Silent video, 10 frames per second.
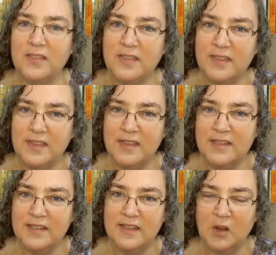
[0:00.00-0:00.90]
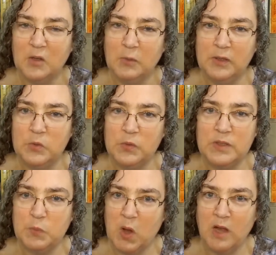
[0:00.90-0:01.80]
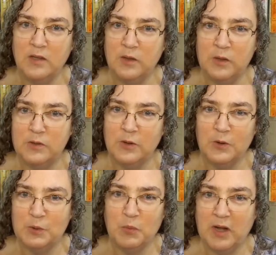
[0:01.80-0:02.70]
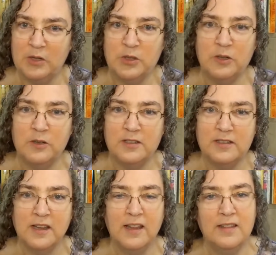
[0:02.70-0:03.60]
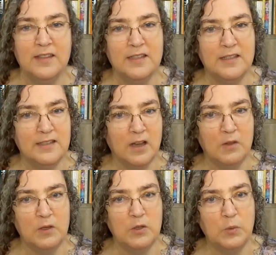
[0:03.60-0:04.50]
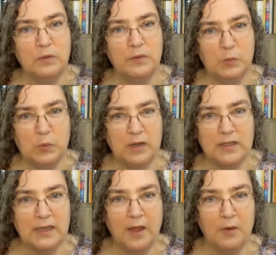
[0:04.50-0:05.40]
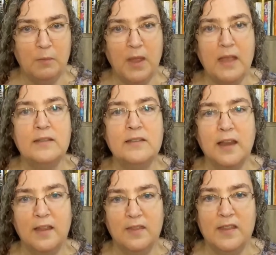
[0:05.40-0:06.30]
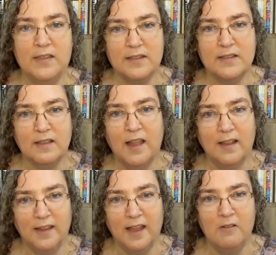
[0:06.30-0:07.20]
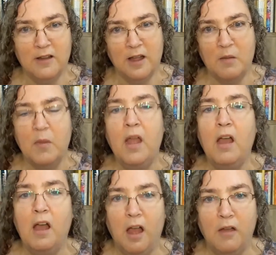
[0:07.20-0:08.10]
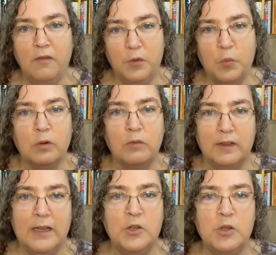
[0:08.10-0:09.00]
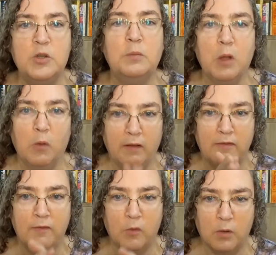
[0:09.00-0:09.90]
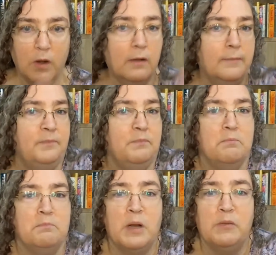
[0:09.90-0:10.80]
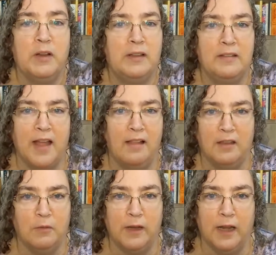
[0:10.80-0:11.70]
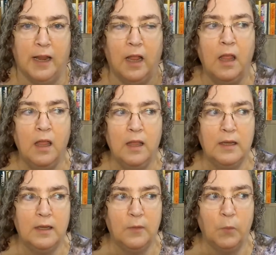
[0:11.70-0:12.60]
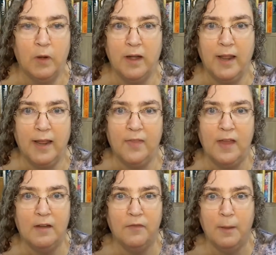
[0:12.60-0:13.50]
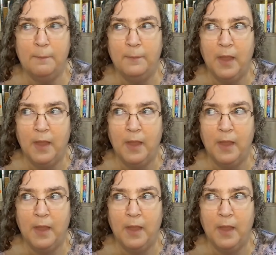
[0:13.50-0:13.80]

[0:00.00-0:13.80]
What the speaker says: This is how you each respond to those social pressures. This is how the two of you work together best. And this is the likely outcome of your relationship going forward. Perfectly valid reading. Where did I get that from?